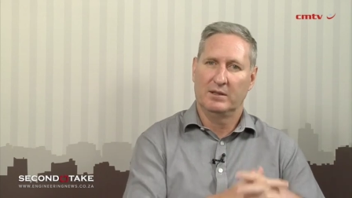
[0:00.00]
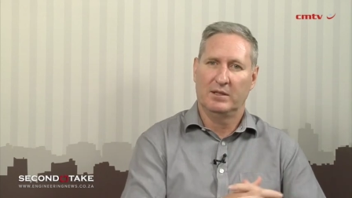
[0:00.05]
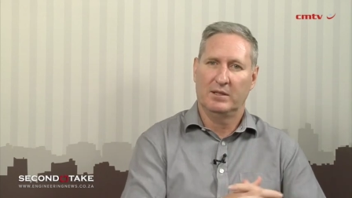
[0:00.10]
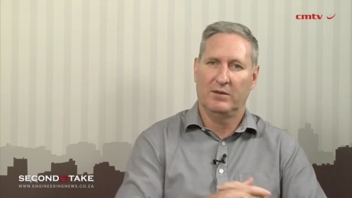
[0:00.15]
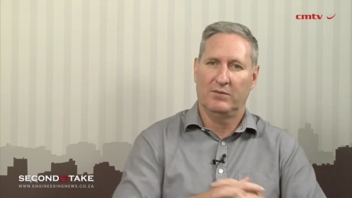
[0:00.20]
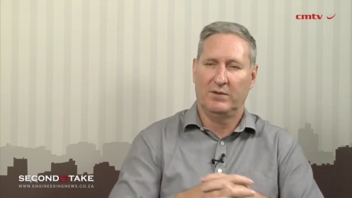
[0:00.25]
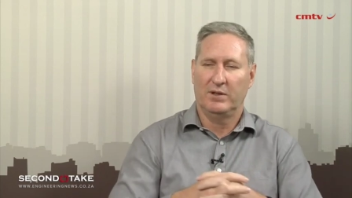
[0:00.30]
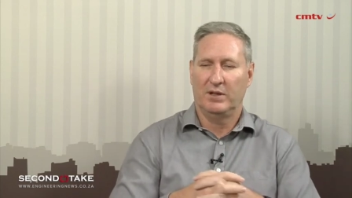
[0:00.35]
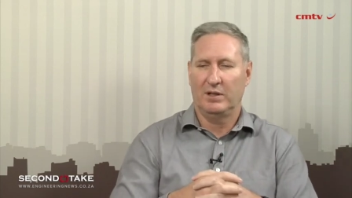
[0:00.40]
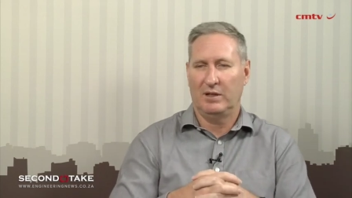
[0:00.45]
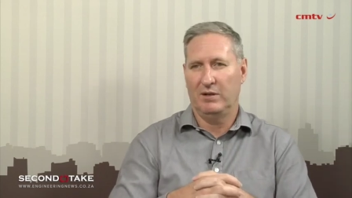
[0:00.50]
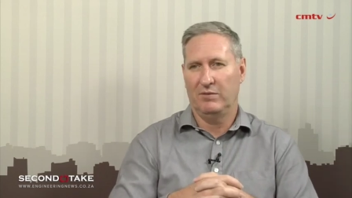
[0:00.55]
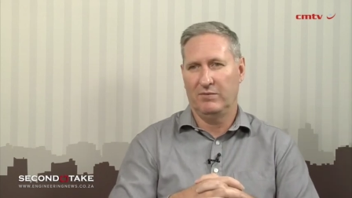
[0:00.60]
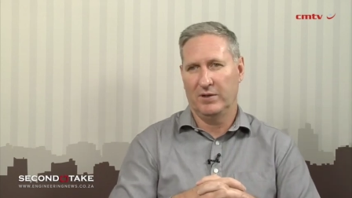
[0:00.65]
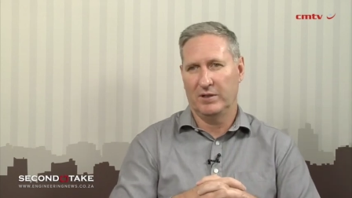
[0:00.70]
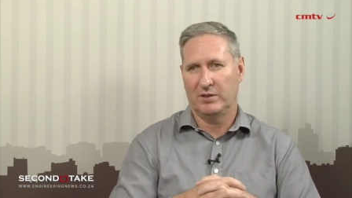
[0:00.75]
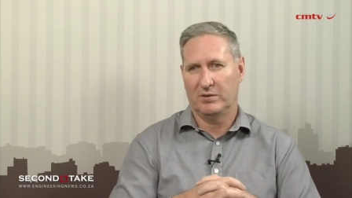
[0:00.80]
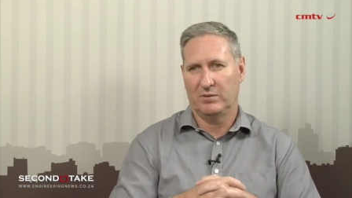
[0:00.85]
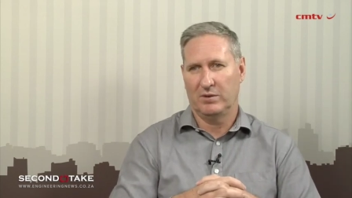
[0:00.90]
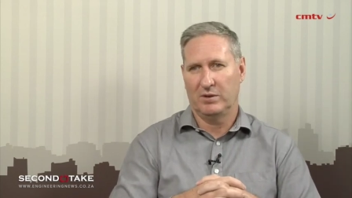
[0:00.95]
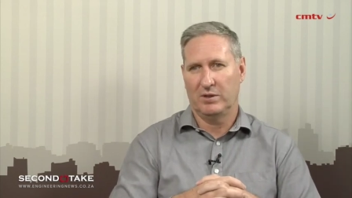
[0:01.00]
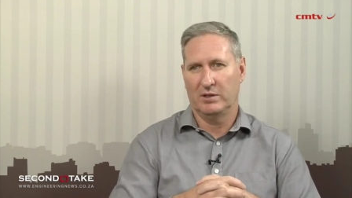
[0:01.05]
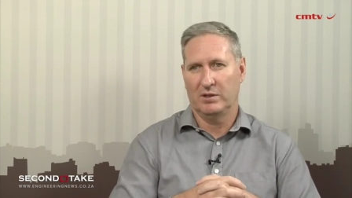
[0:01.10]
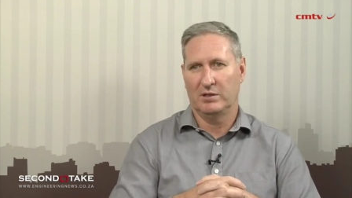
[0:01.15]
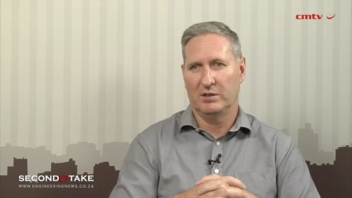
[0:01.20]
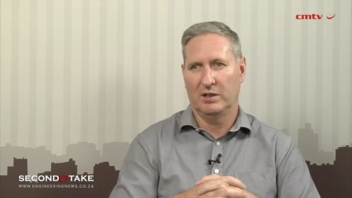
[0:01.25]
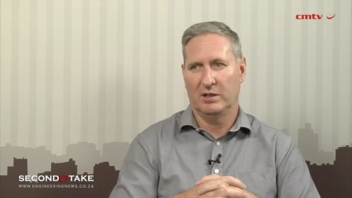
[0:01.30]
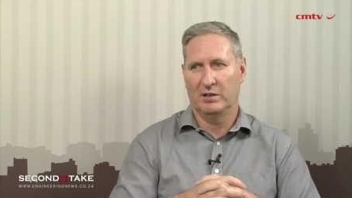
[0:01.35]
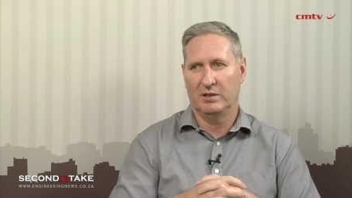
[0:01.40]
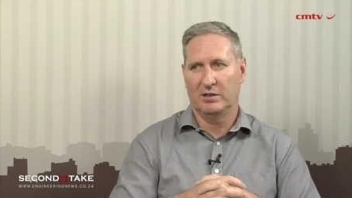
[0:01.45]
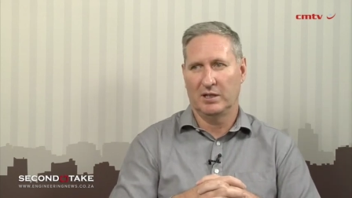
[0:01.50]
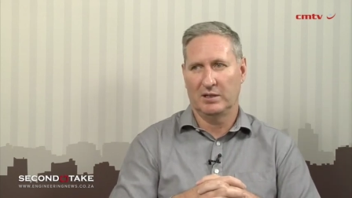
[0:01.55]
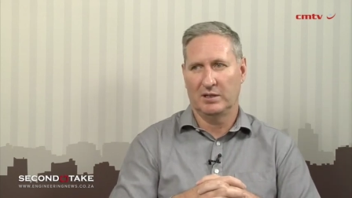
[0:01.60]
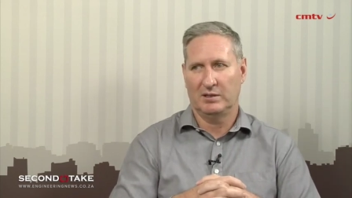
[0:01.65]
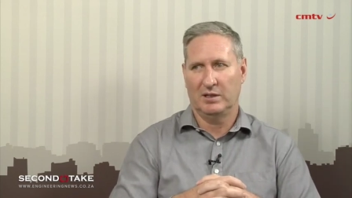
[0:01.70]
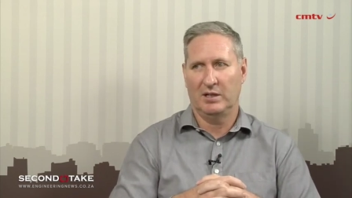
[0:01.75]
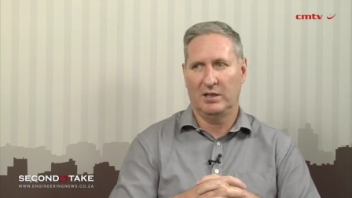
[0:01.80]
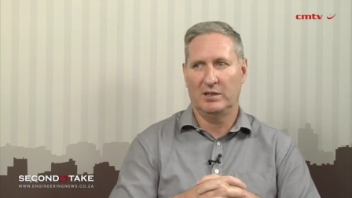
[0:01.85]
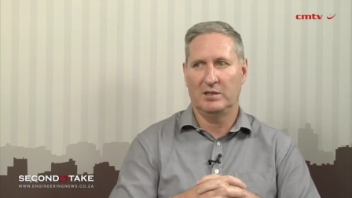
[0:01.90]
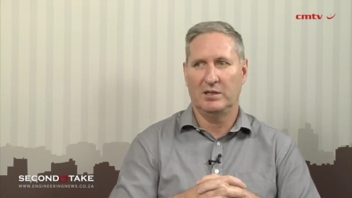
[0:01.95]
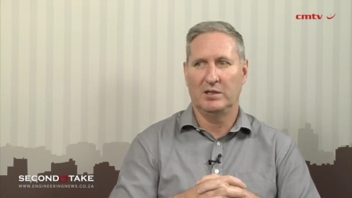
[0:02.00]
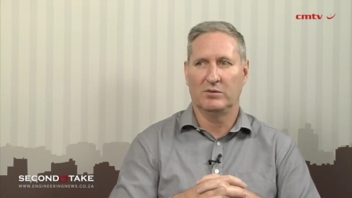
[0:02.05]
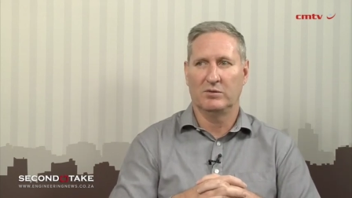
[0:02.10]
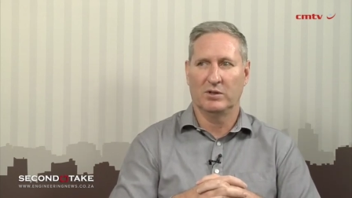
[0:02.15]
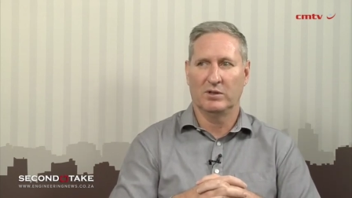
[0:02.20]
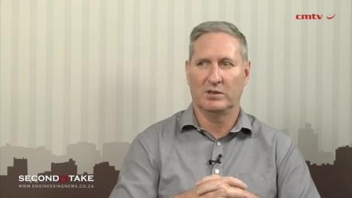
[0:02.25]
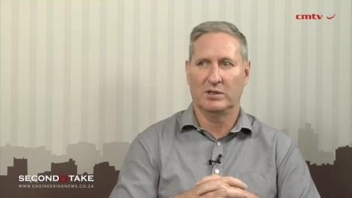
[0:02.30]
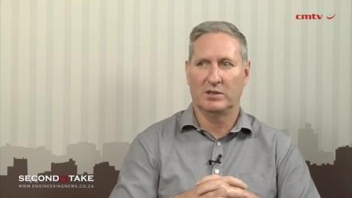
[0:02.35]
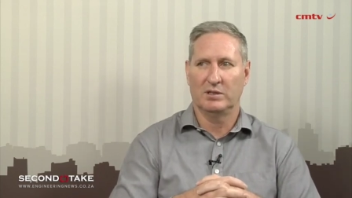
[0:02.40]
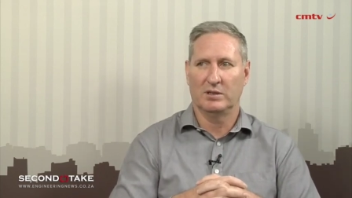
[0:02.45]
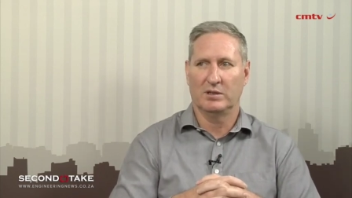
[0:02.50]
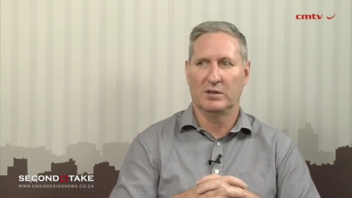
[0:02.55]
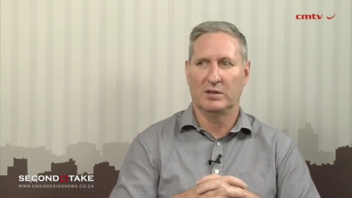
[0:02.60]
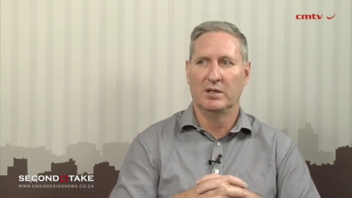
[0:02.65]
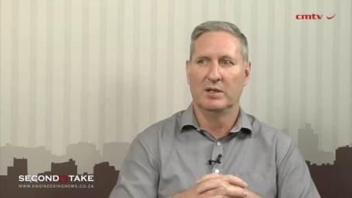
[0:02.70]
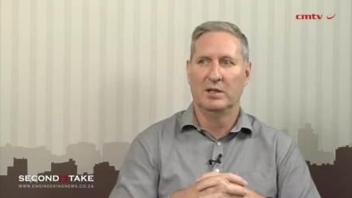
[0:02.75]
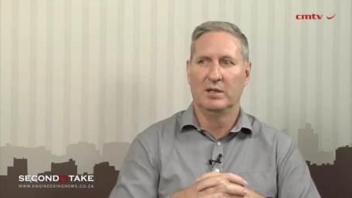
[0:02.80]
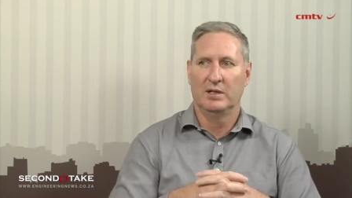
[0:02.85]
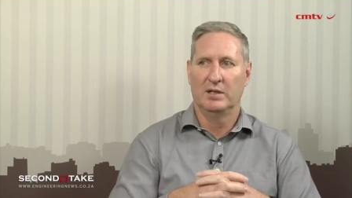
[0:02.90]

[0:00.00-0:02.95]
definitely fits with the Just Energy Transition